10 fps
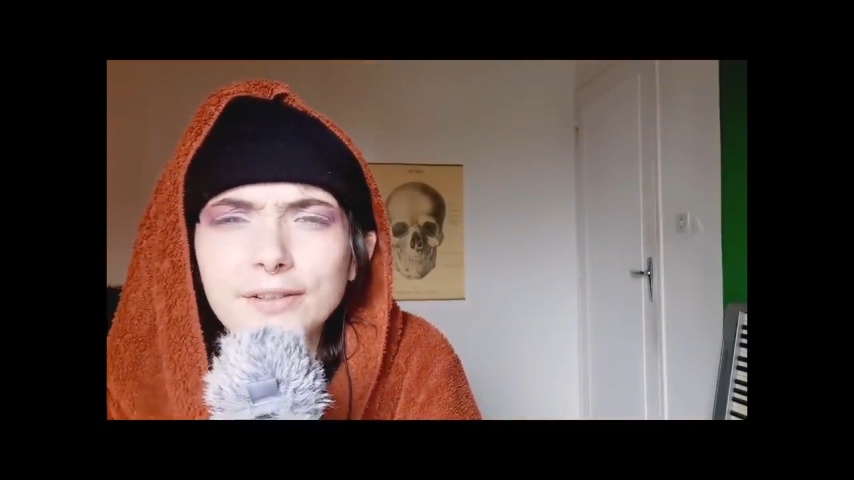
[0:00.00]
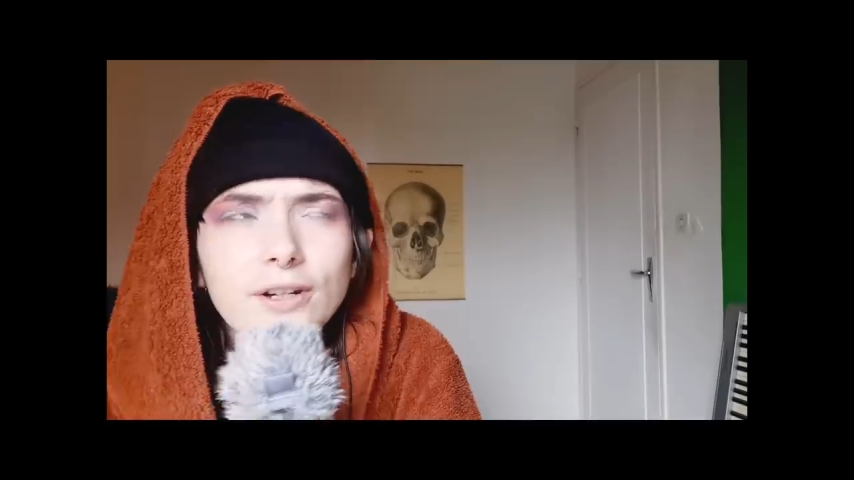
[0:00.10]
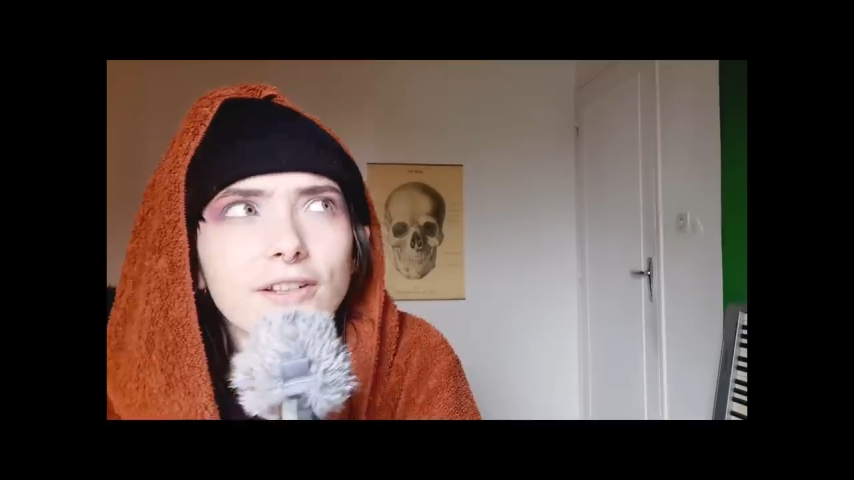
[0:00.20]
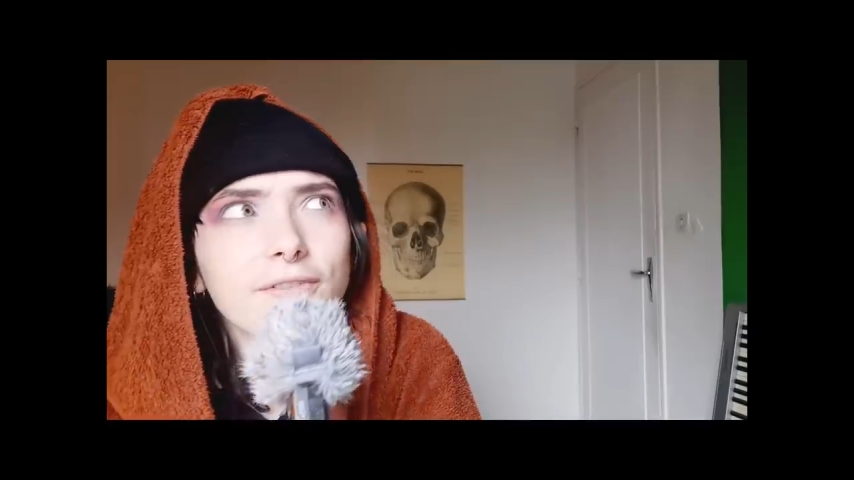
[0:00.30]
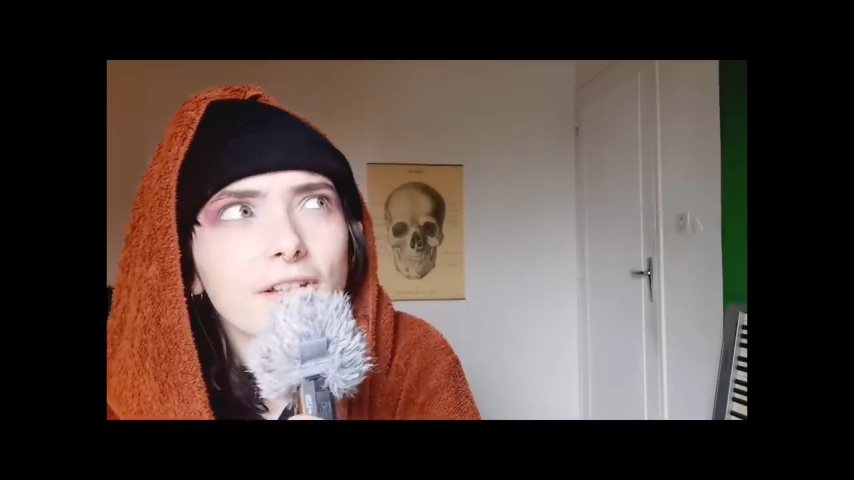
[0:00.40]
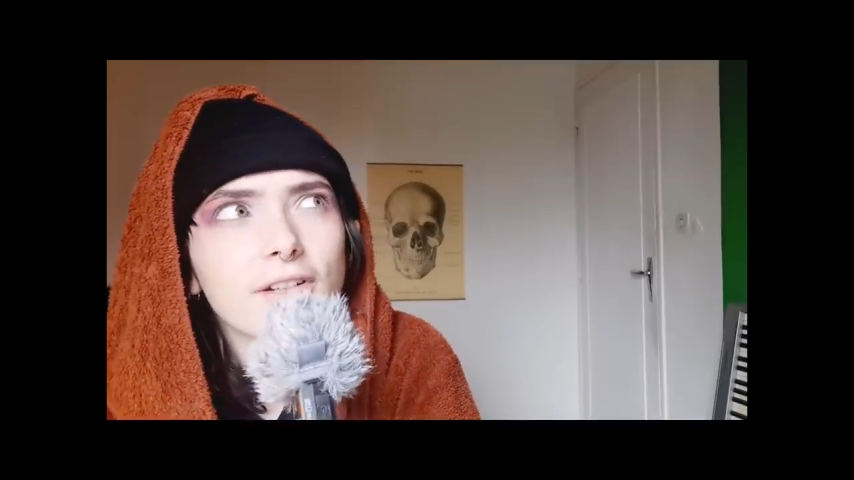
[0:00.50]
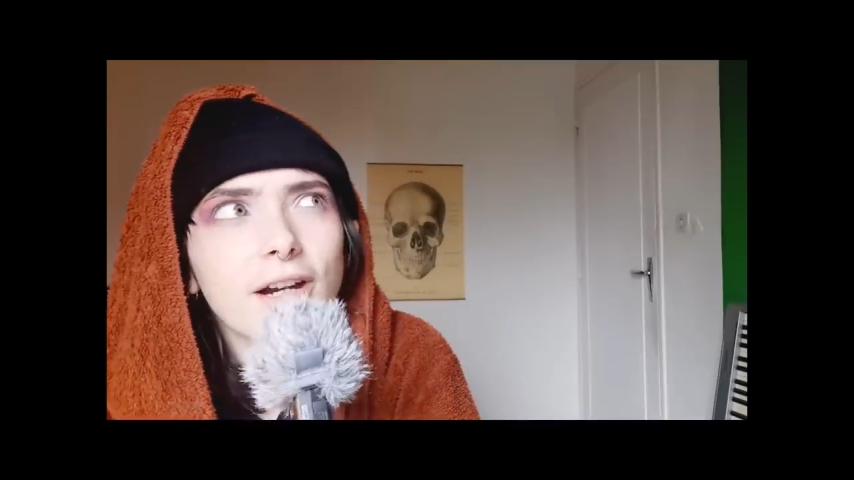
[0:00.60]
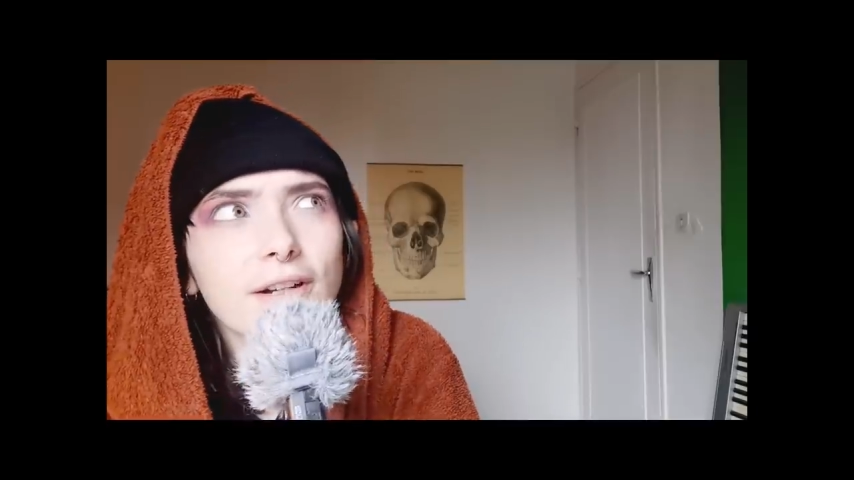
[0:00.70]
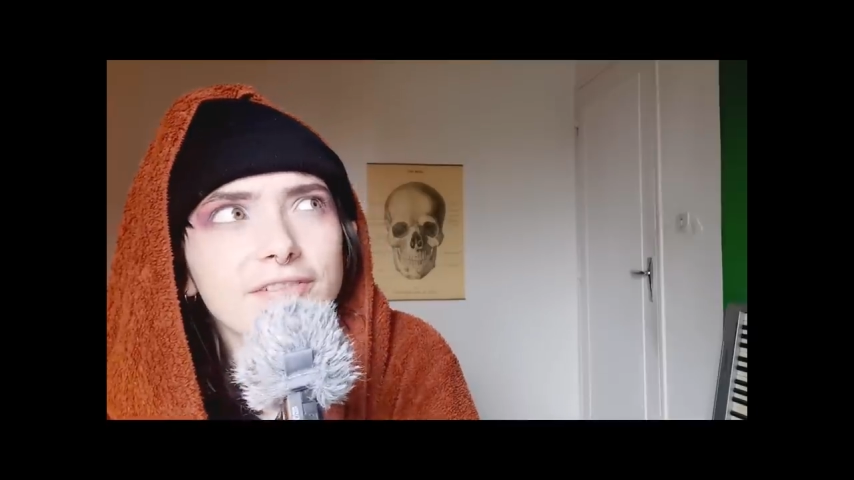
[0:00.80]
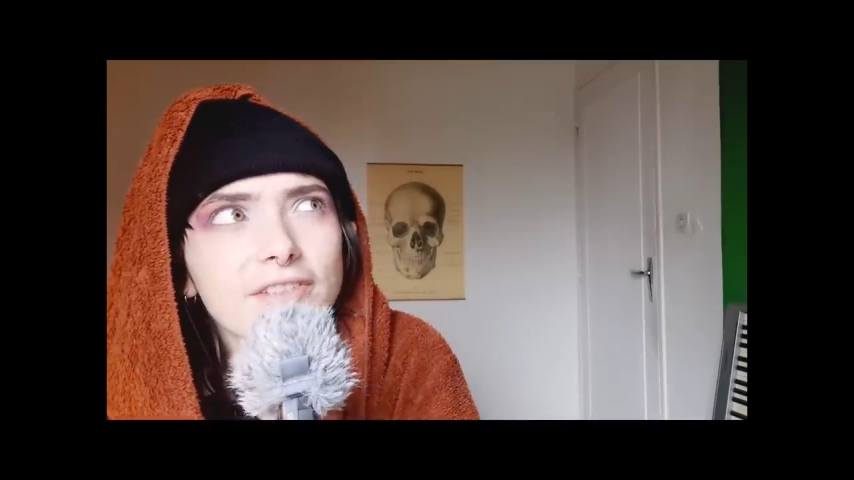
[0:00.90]
trying to figure
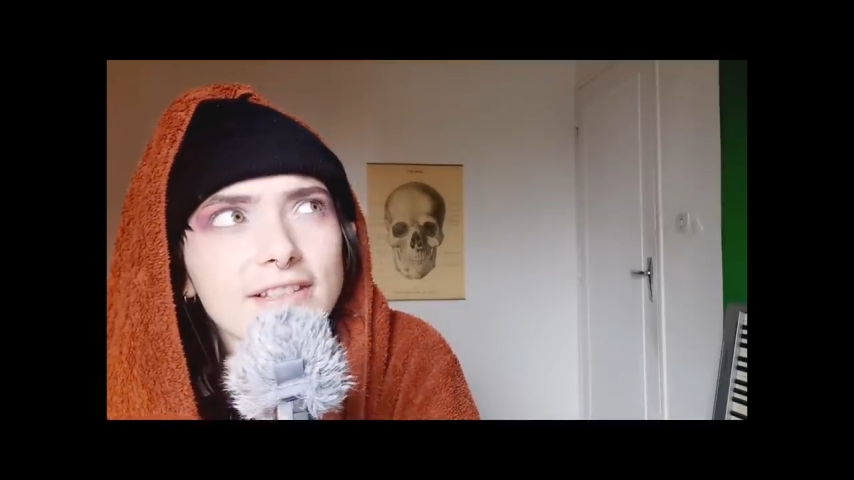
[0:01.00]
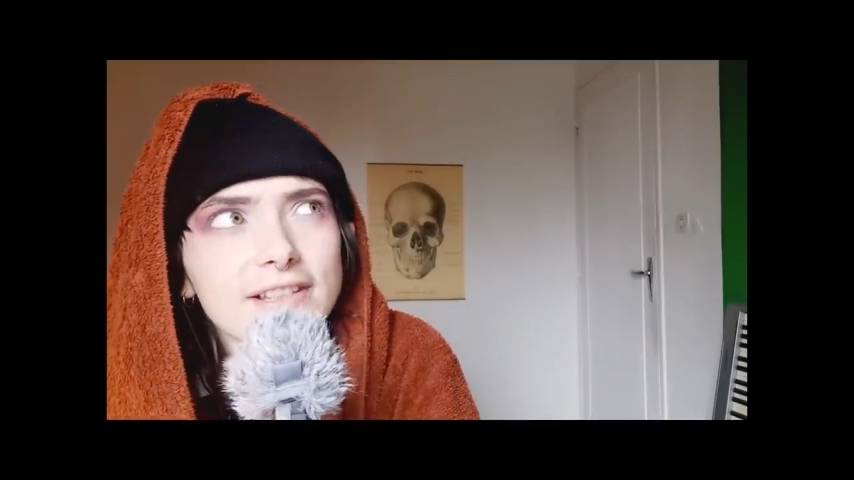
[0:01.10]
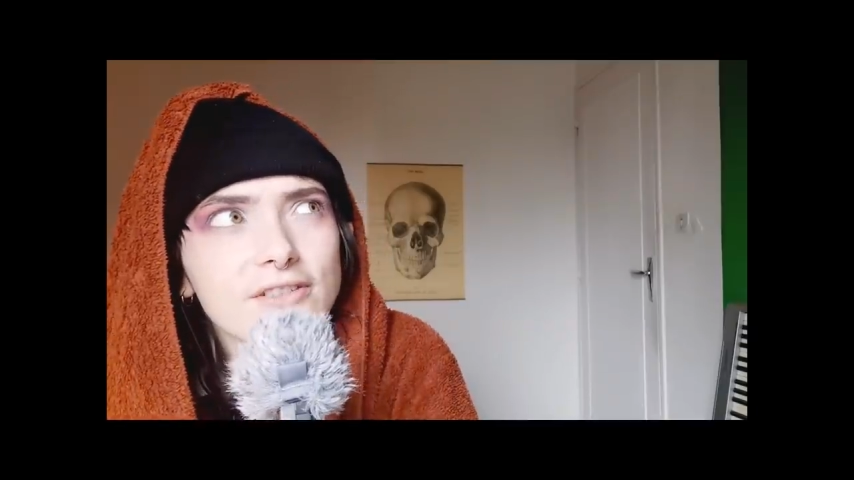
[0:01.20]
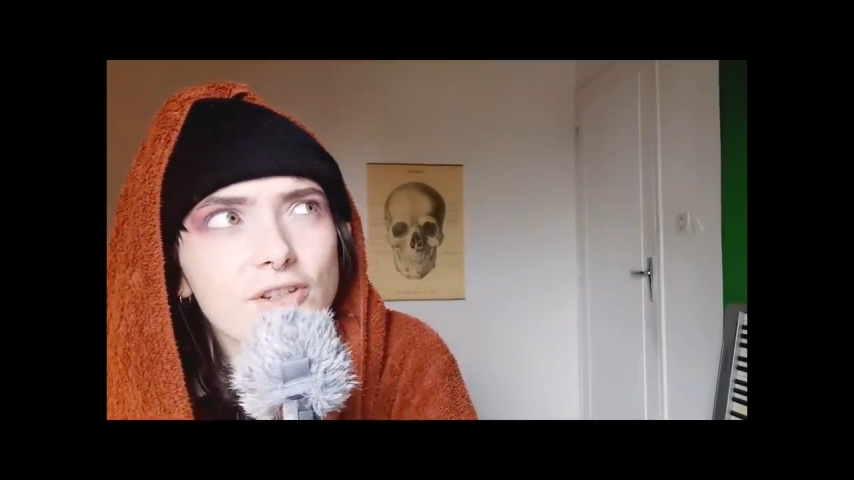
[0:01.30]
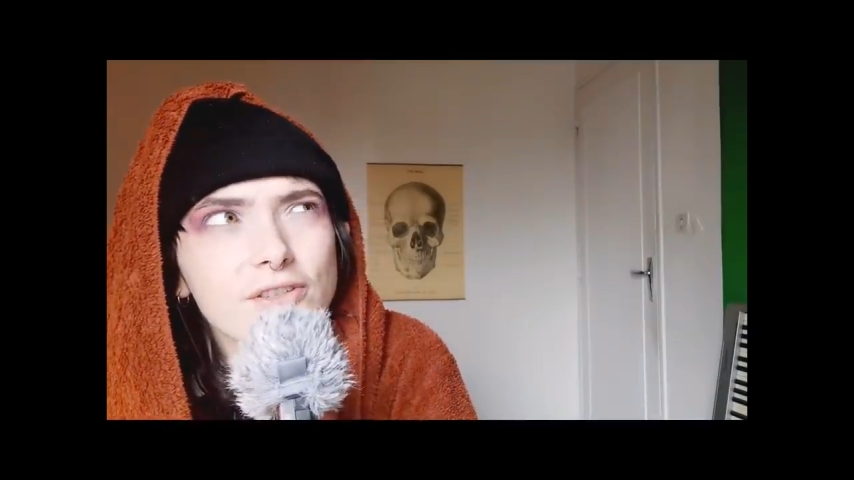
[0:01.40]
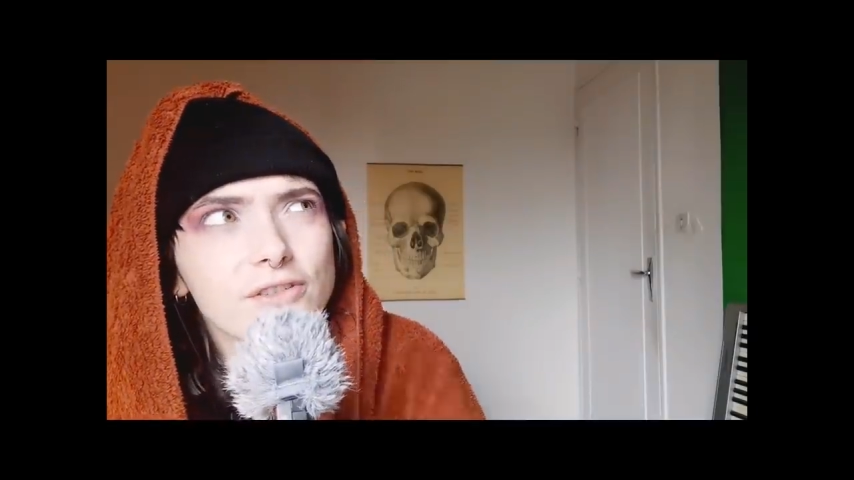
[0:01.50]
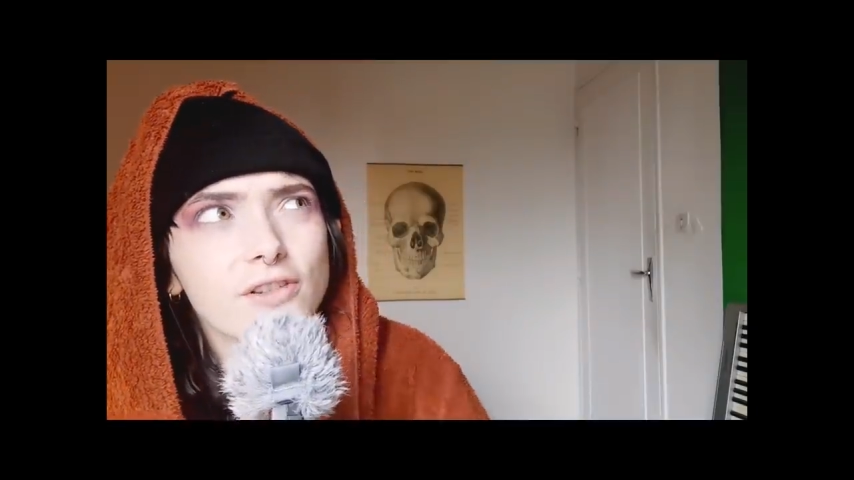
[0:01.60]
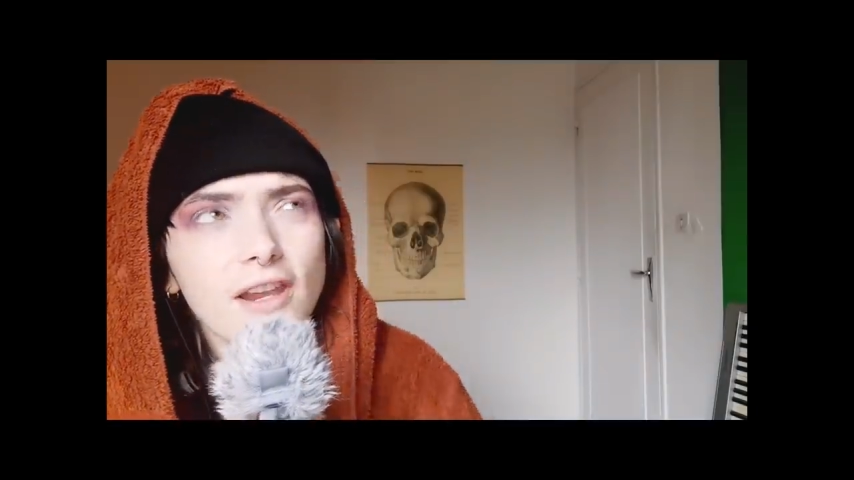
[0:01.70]
out if this is just,